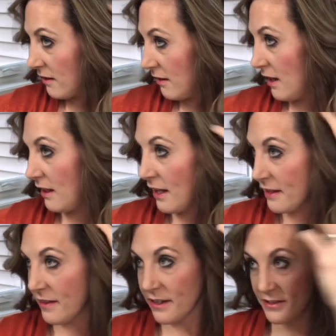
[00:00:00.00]
I like
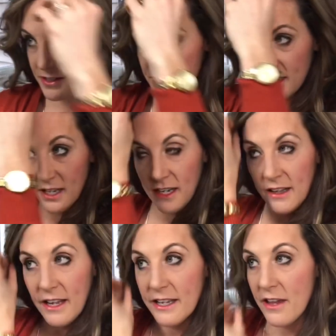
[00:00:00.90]
this, and I
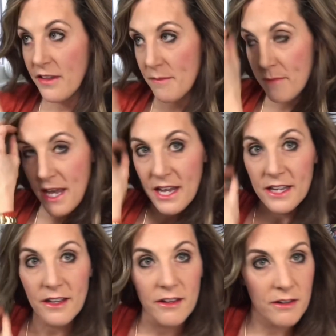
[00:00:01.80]
like how that
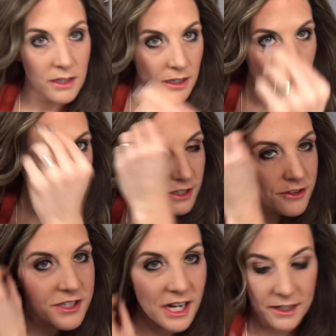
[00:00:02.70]
bang, it
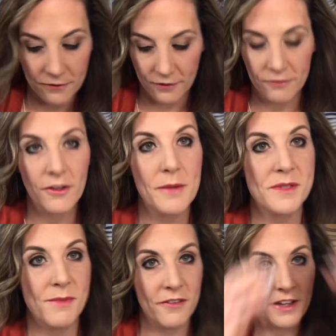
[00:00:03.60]
just kind of frames
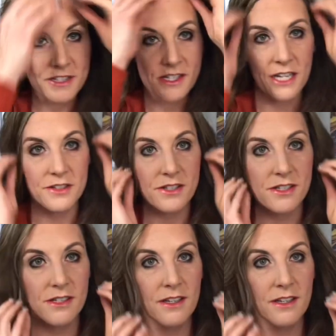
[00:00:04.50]
my face nice.